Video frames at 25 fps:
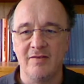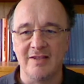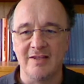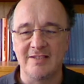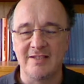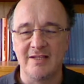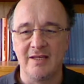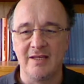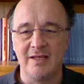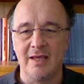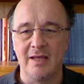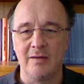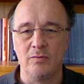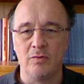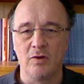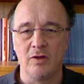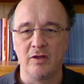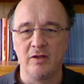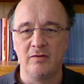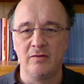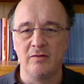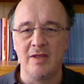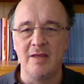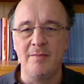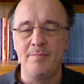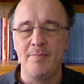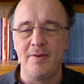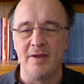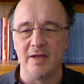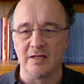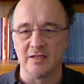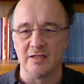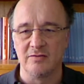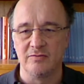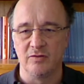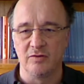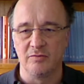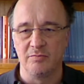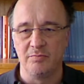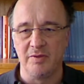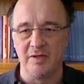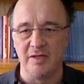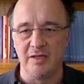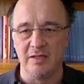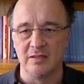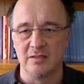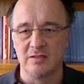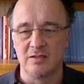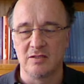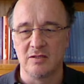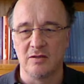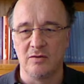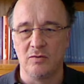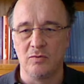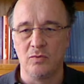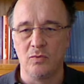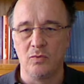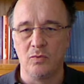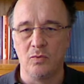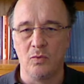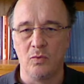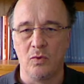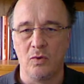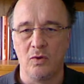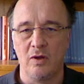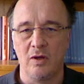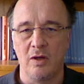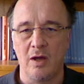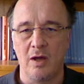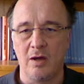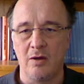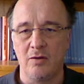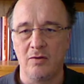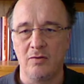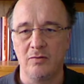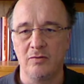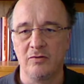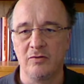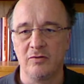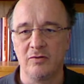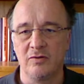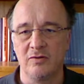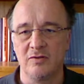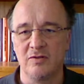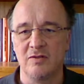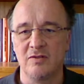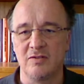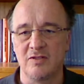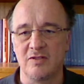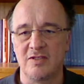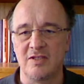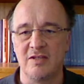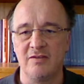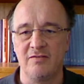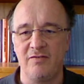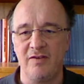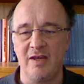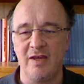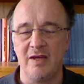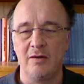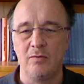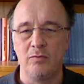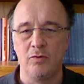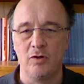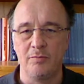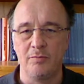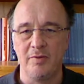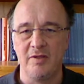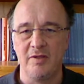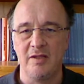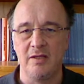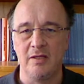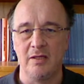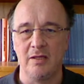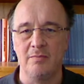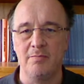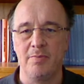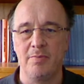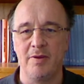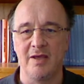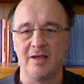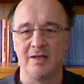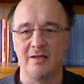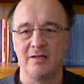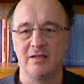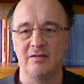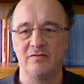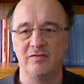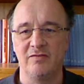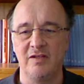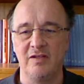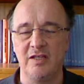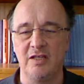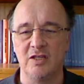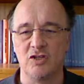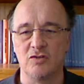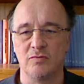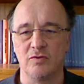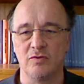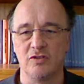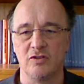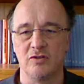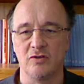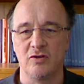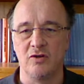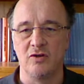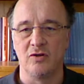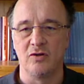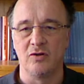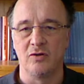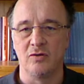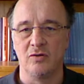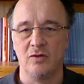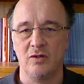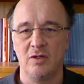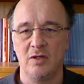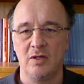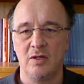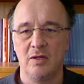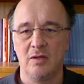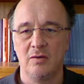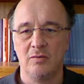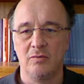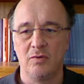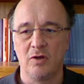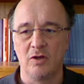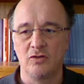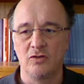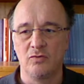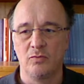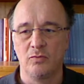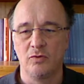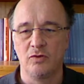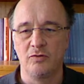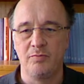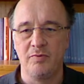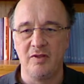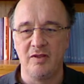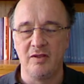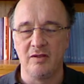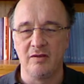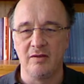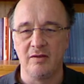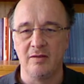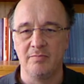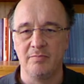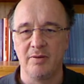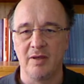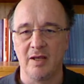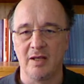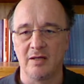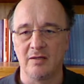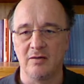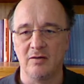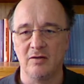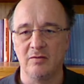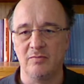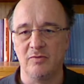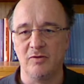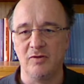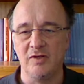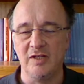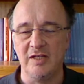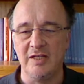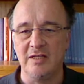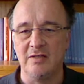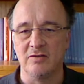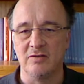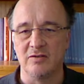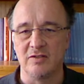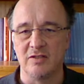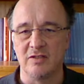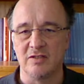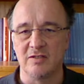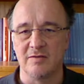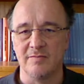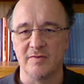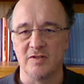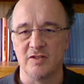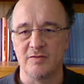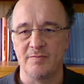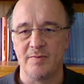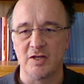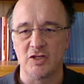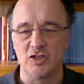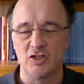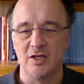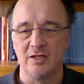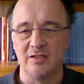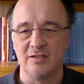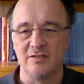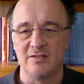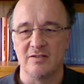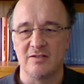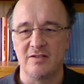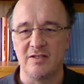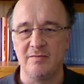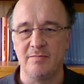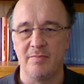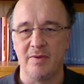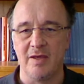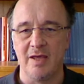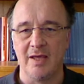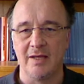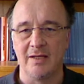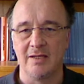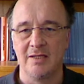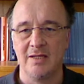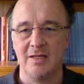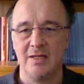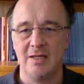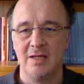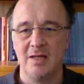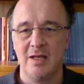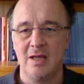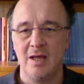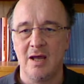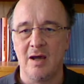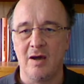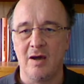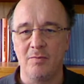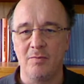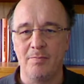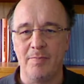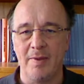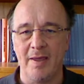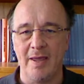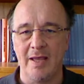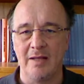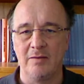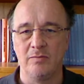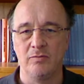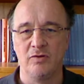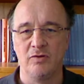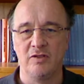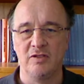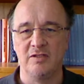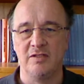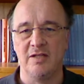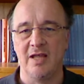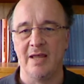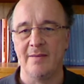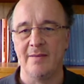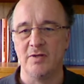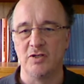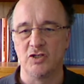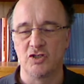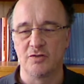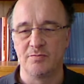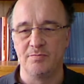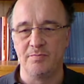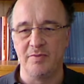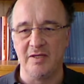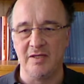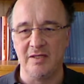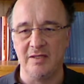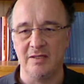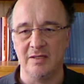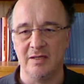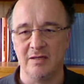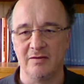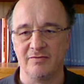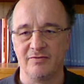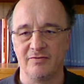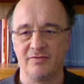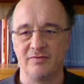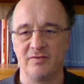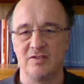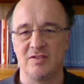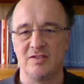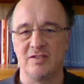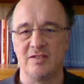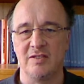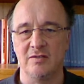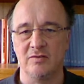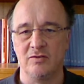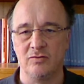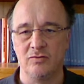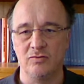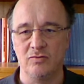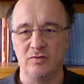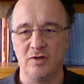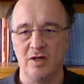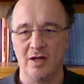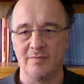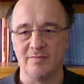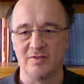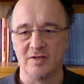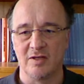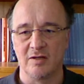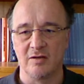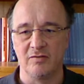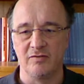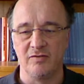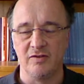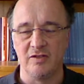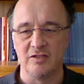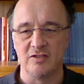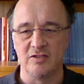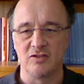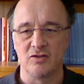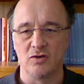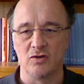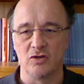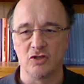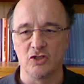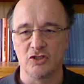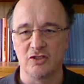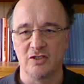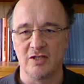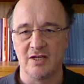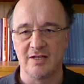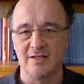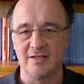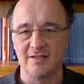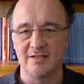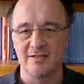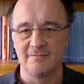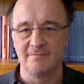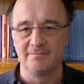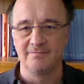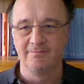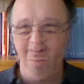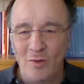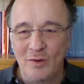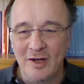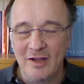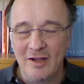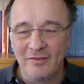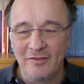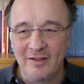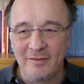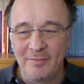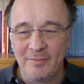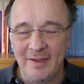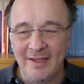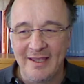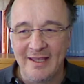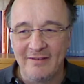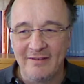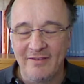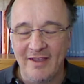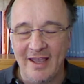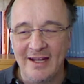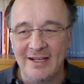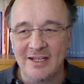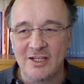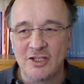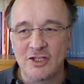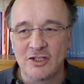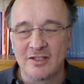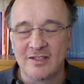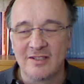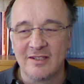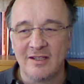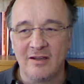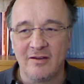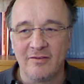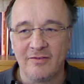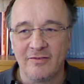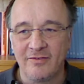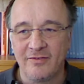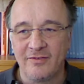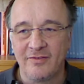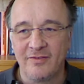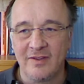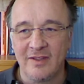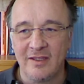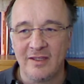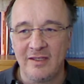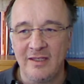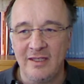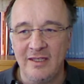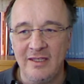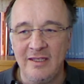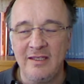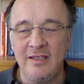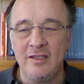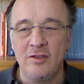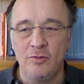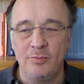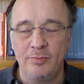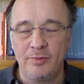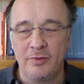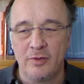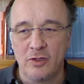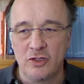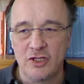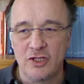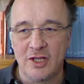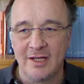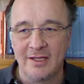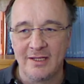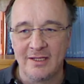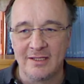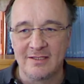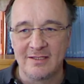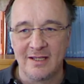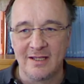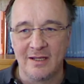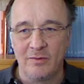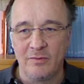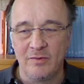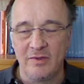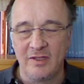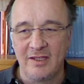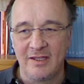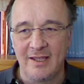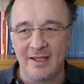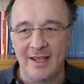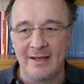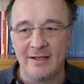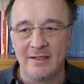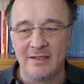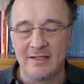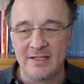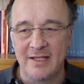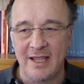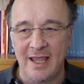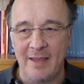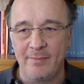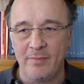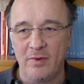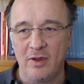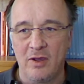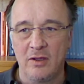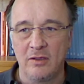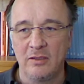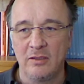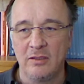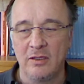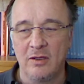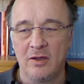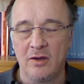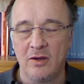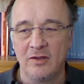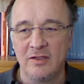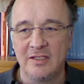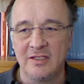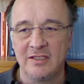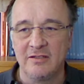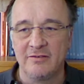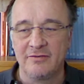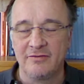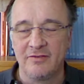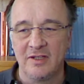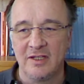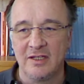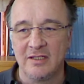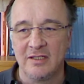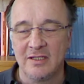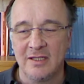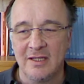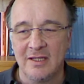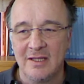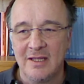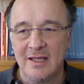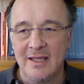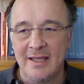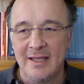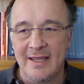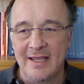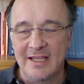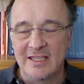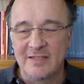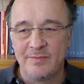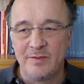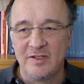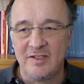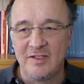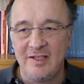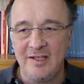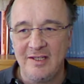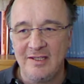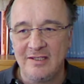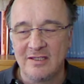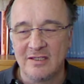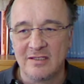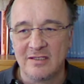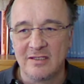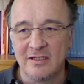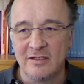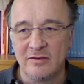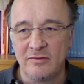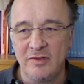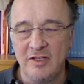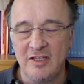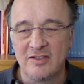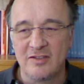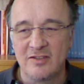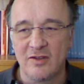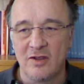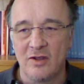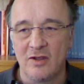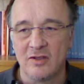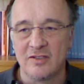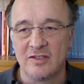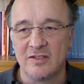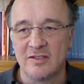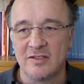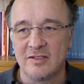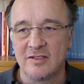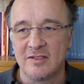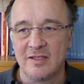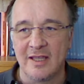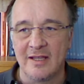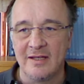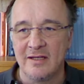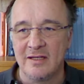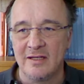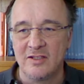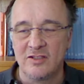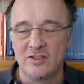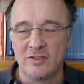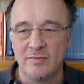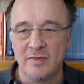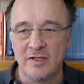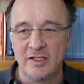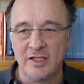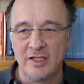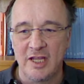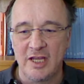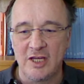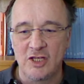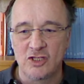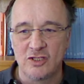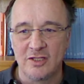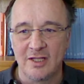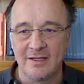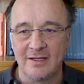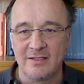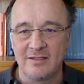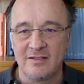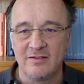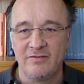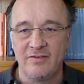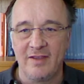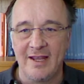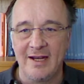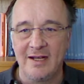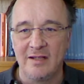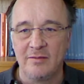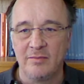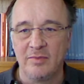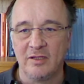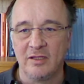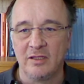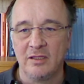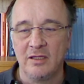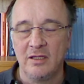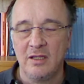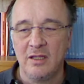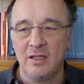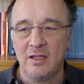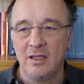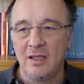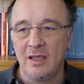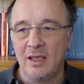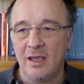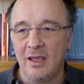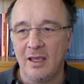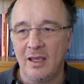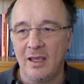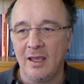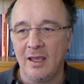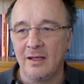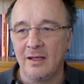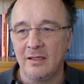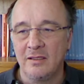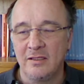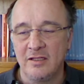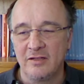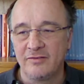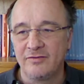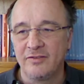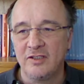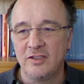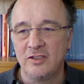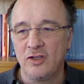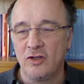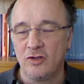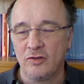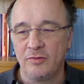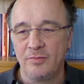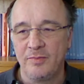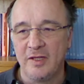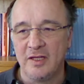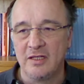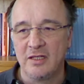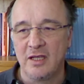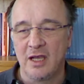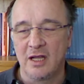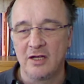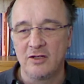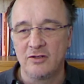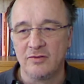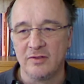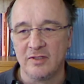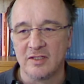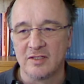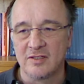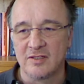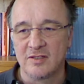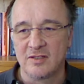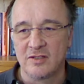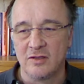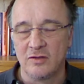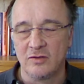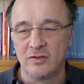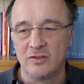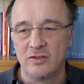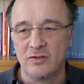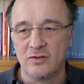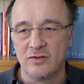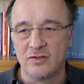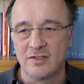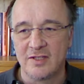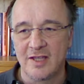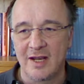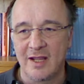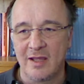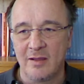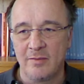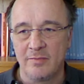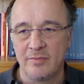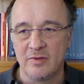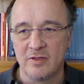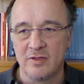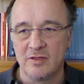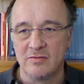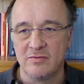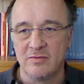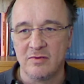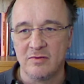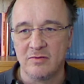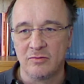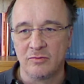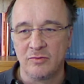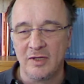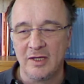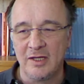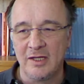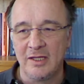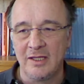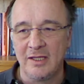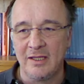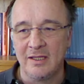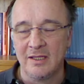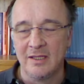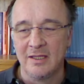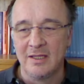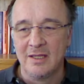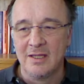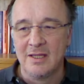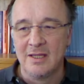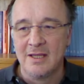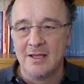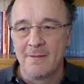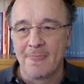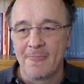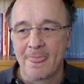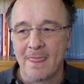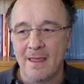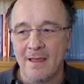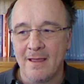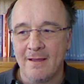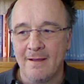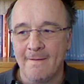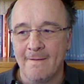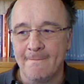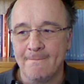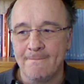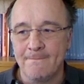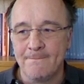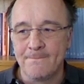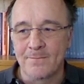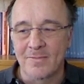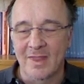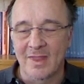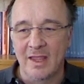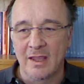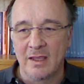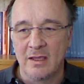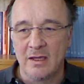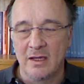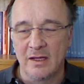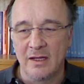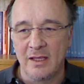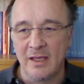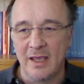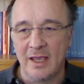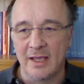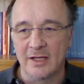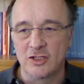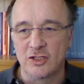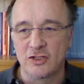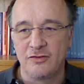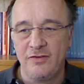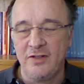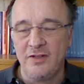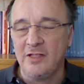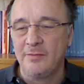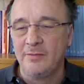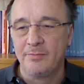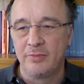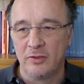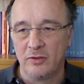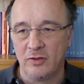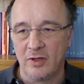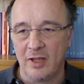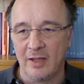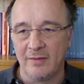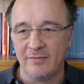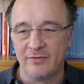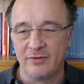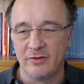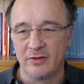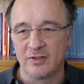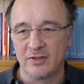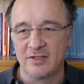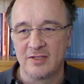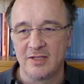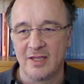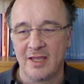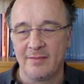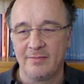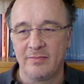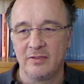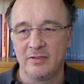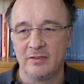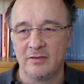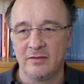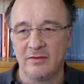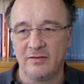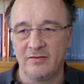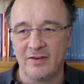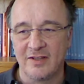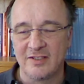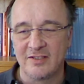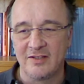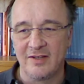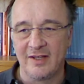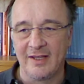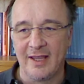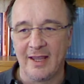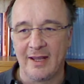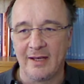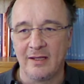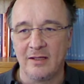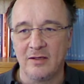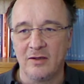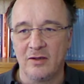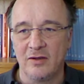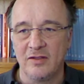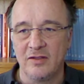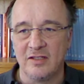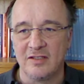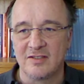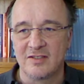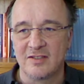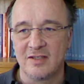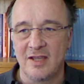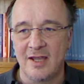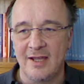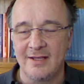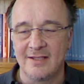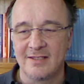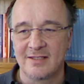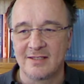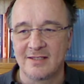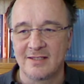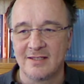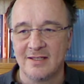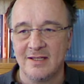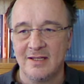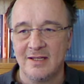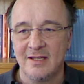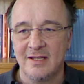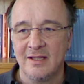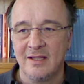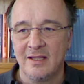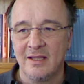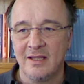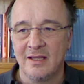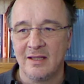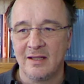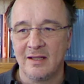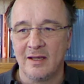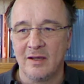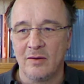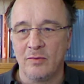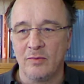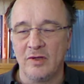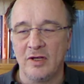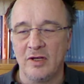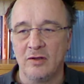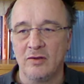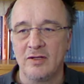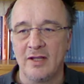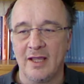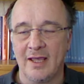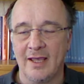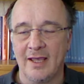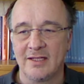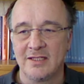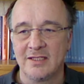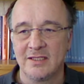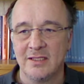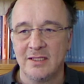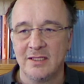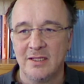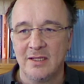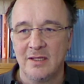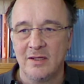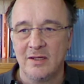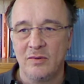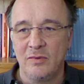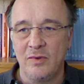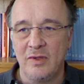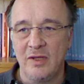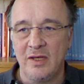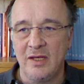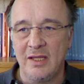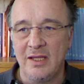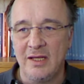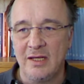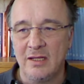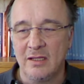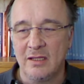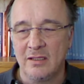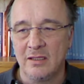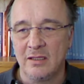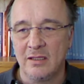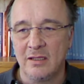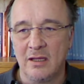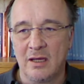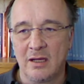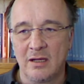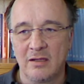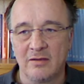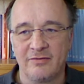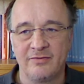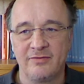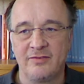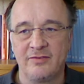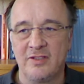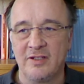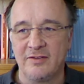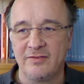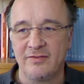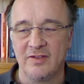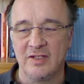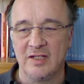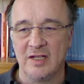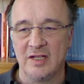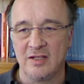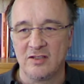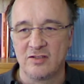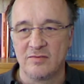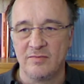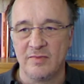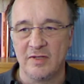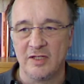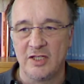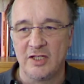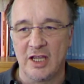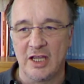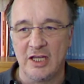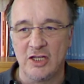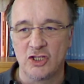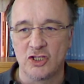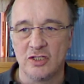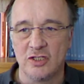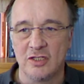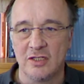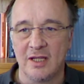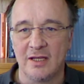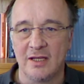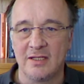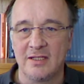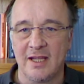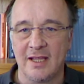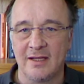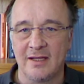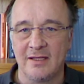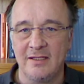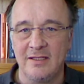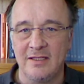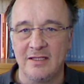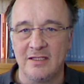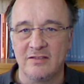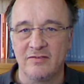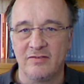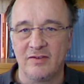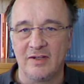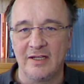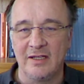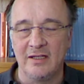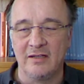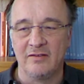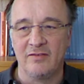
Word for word: investigate what the impacts would be. So how severe would be the impact if leakage would occur? what would be the impact on the marine ecosystem, especially at the seabed? How bad would the damage be if CO2 comes out of these storage sites? One of the big advantages of the EU project is that we can tap on all the different expertises and resources and instrumentation that is available in different European countries. So to set up a really um, cutting edge field program, for example, investigating all these sites uh, that we look at, we need a lot of different instrumentation and techniques,